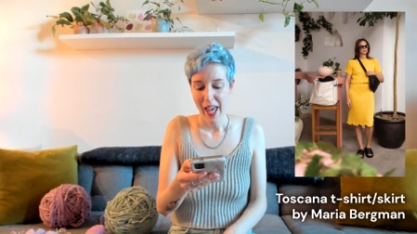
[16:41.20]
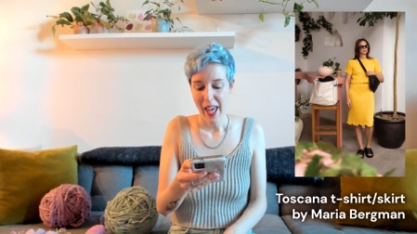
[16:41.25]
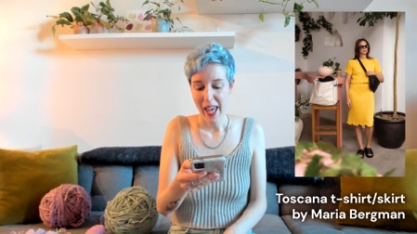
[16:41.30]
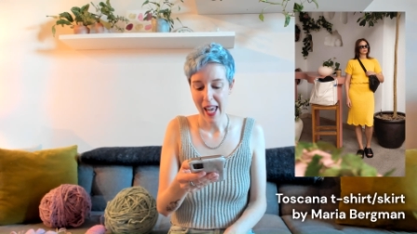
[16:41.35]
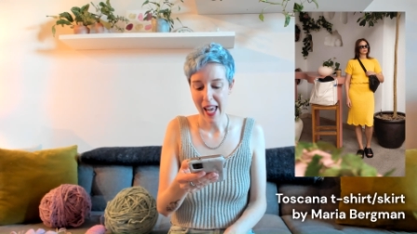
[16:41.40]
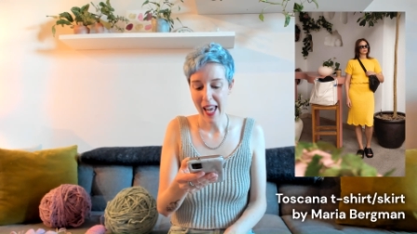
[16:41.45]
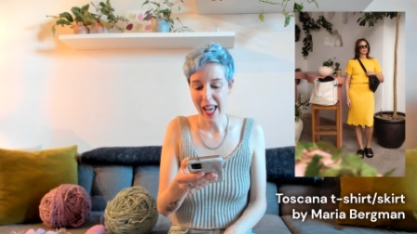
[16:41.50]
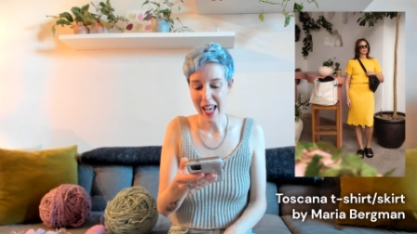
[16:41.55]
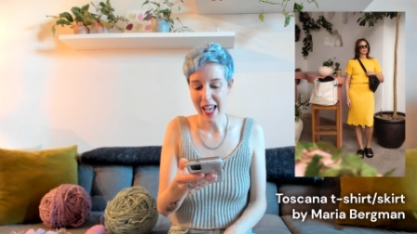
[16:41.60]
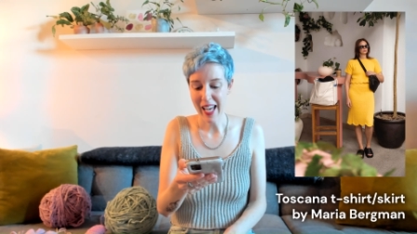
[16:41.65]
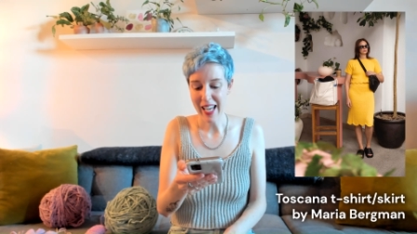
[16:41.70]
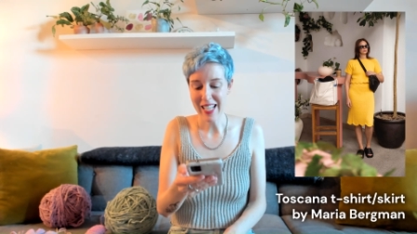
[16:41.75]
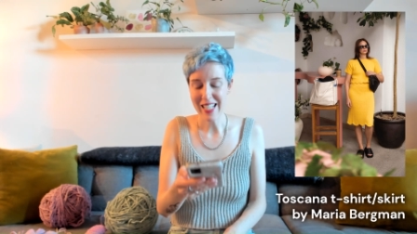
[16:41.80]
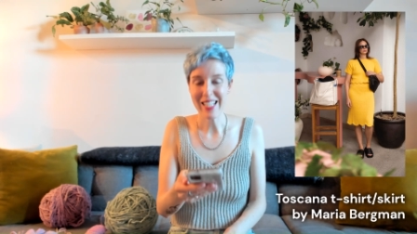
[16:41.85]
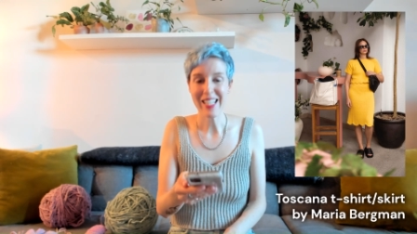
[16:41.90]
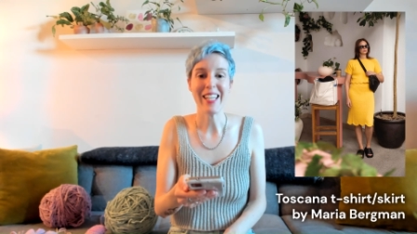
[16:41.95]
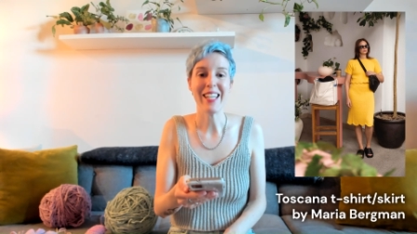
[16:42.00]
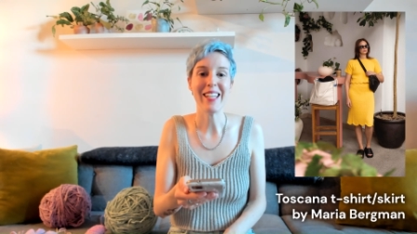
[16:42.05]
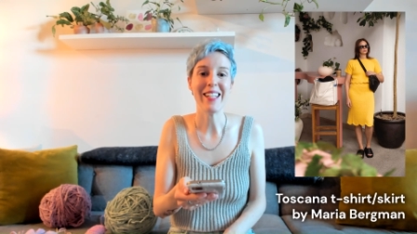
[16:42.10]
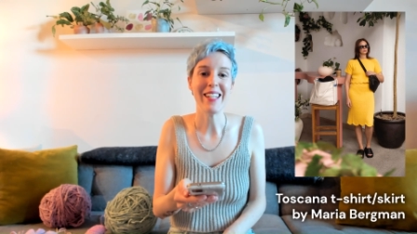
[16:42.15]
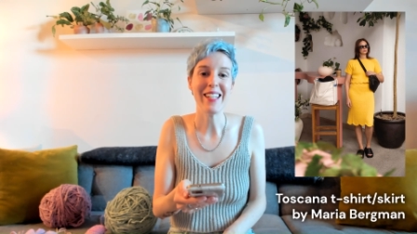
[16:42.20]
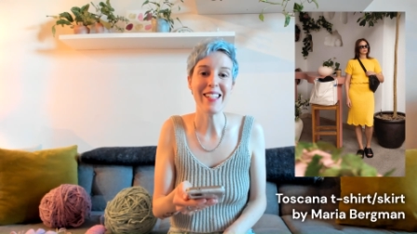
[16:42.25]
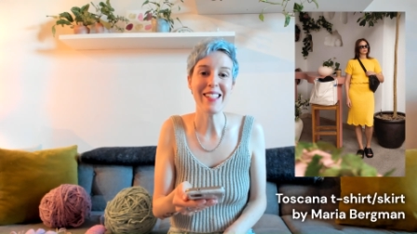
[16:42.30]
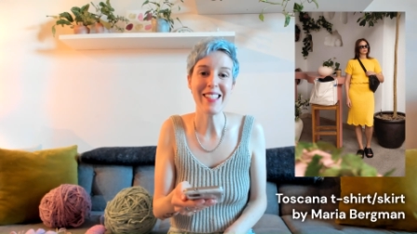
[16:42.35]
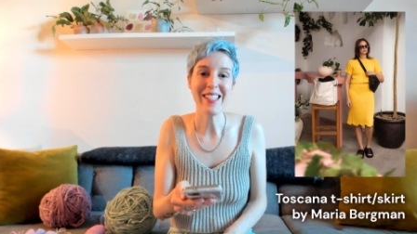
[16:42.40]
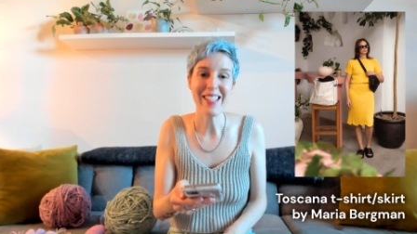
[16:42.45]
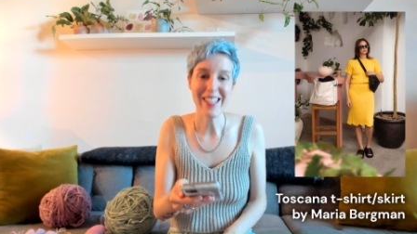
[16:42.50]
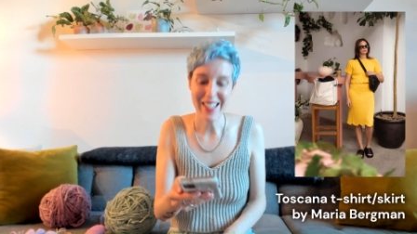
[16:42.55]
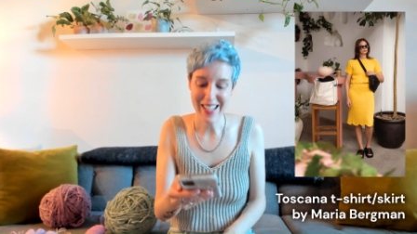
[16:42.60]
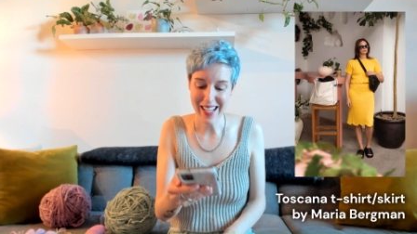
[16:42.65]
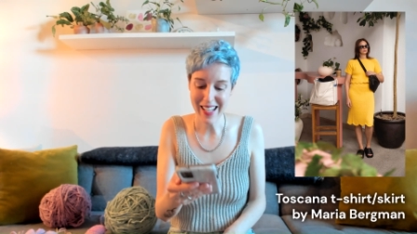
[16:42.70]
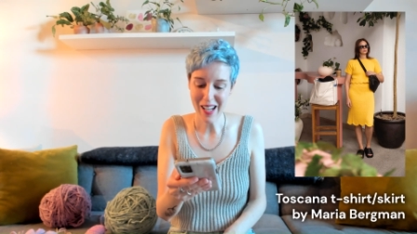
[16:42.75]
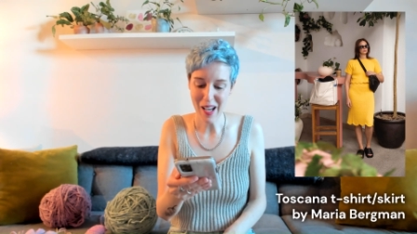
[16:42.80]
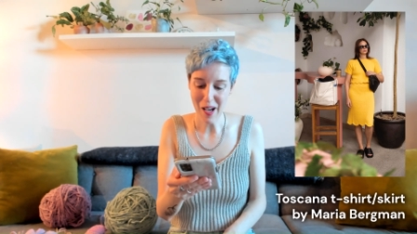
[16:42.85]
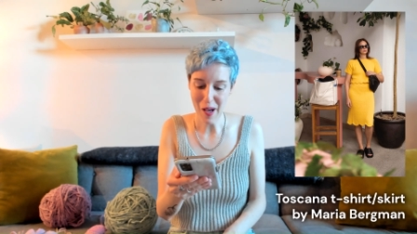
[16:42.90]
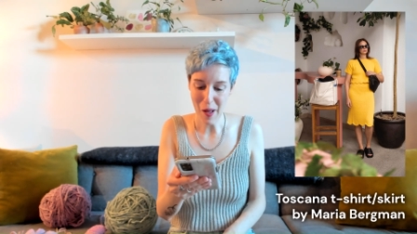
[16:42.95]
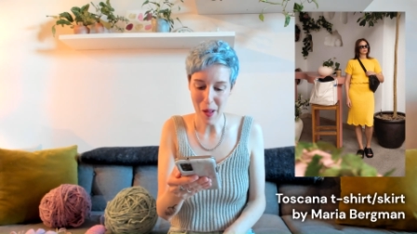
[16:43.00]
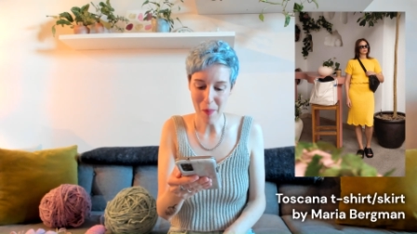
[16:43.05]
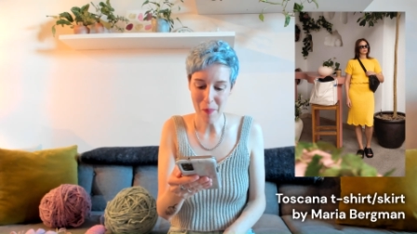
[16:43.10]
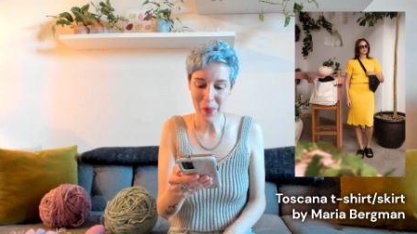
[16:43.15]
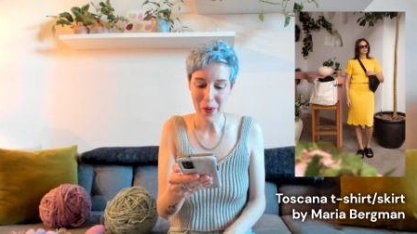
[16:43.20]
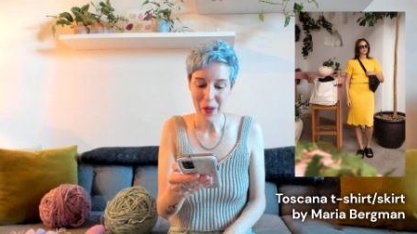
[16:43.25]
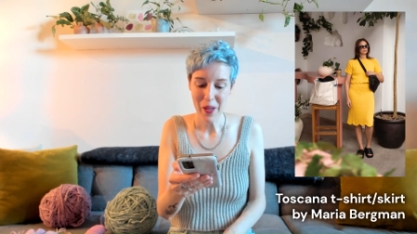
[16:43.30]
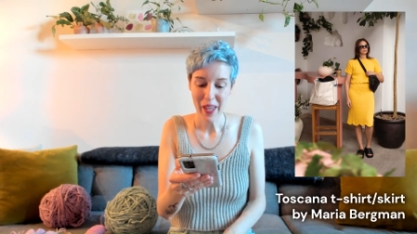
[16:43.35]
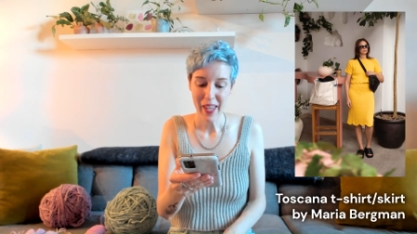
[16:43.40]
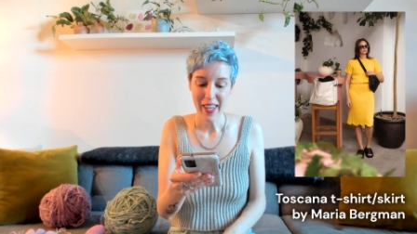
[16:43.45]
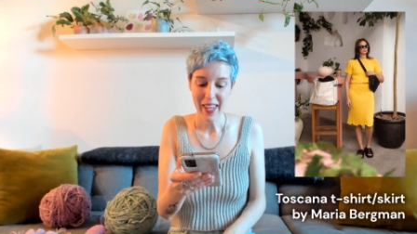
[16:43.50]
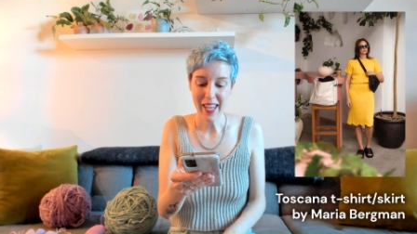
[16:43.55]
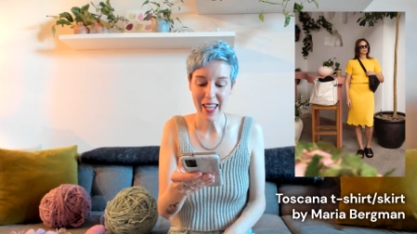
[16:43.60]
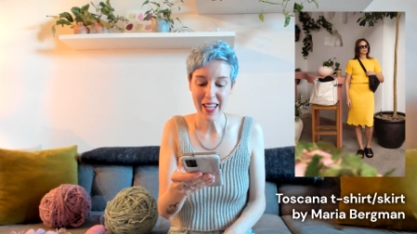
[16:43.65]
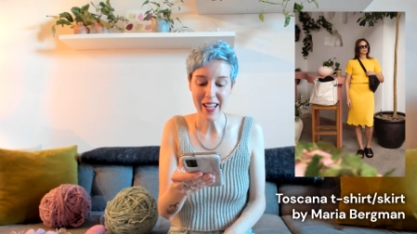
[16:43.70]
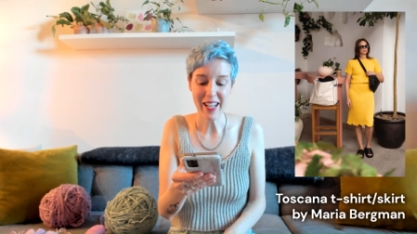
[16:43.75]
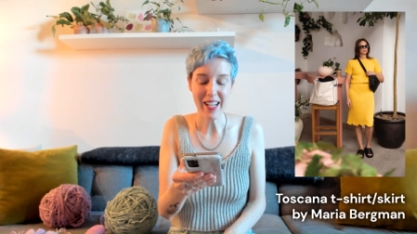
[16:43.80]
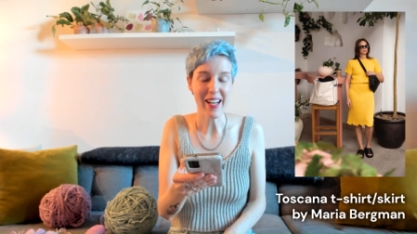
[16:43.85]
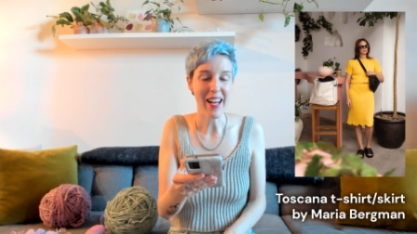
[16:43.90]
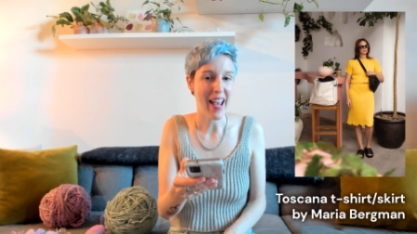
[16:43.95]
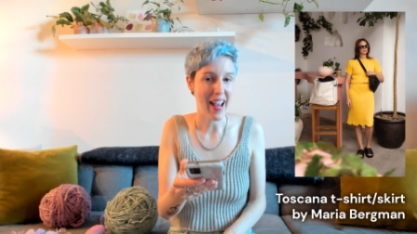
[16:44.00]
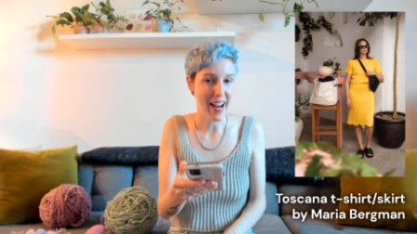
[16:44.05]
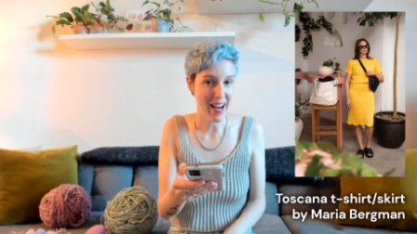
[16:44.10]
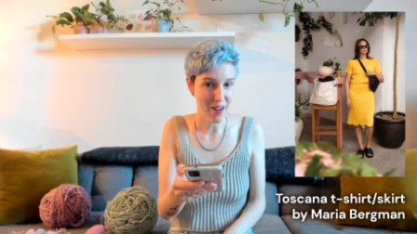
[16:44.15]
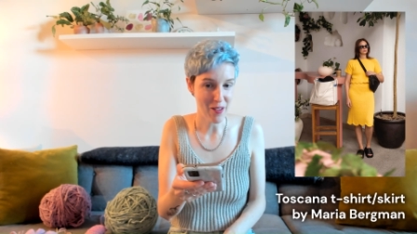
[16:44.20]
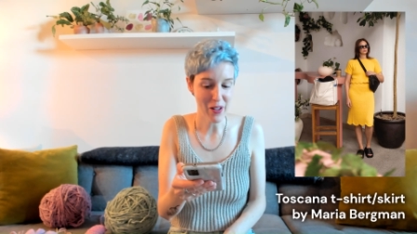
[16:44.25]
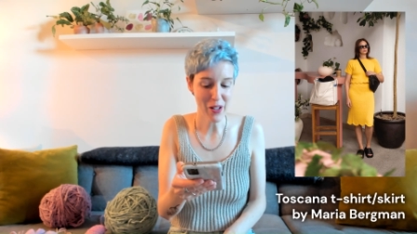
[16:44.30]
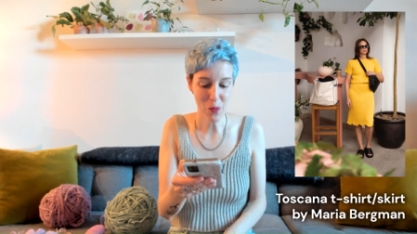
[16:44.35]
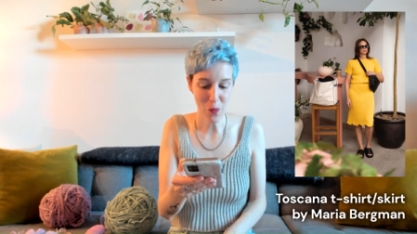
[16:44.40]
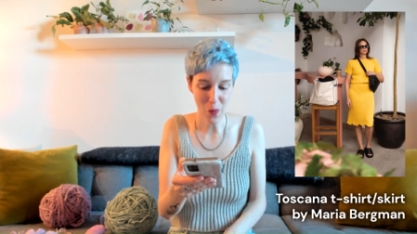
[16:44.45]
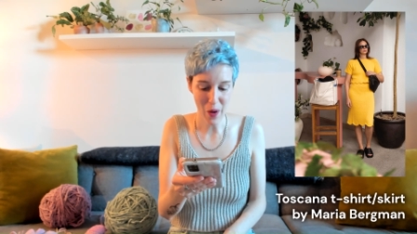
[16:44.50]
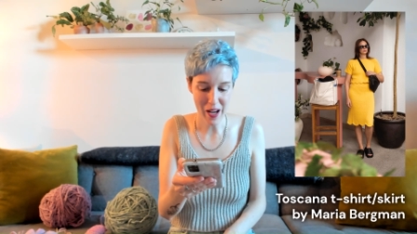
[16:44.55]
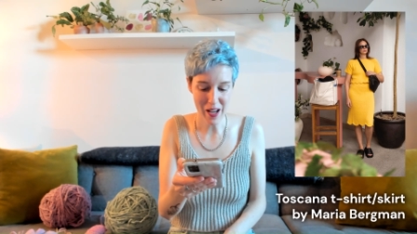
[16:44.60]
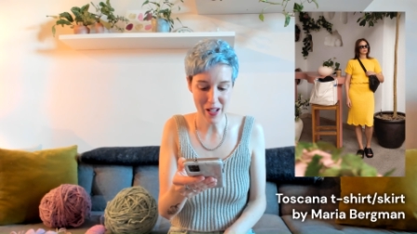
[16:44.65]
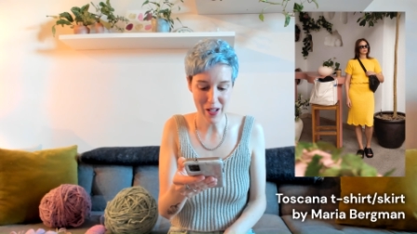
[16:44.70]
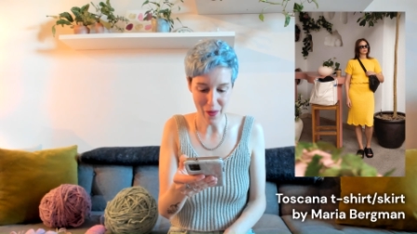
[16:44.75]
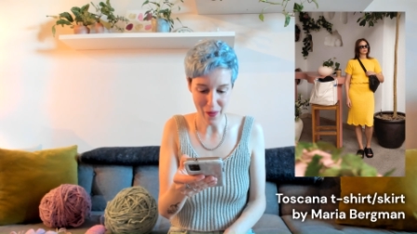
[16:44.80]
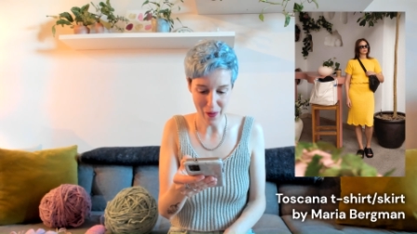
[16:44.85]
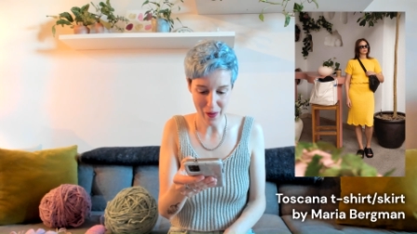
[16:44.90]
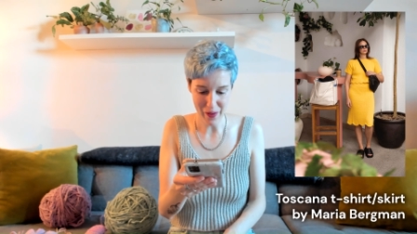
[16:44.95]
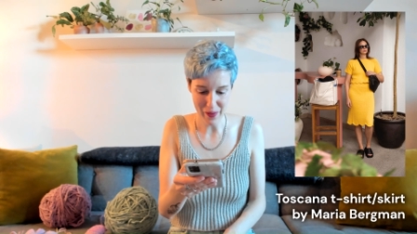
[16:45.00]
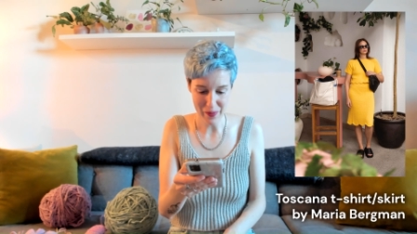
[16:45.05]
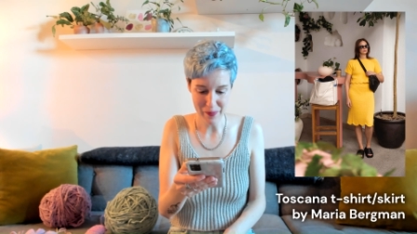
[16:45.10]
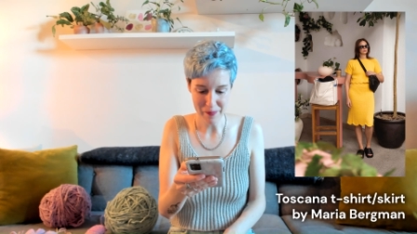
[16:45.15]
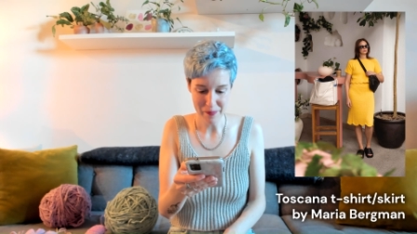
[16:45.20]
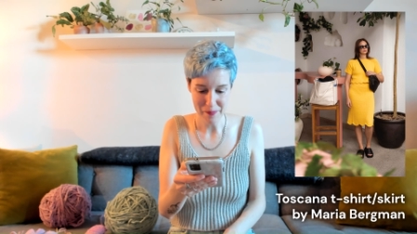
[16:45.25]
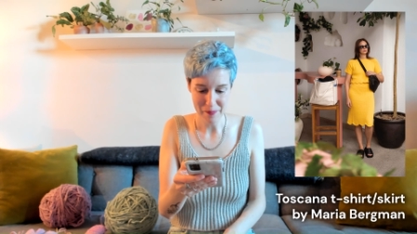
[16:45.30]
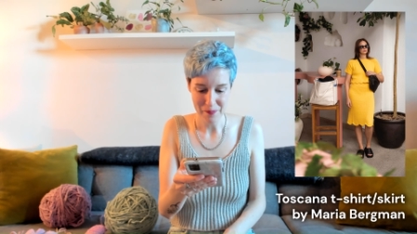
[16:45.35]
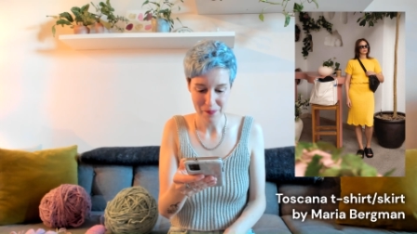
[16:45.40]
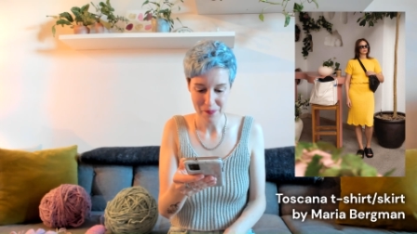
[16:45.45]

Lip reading: And it is knit up in an Aran weight yarn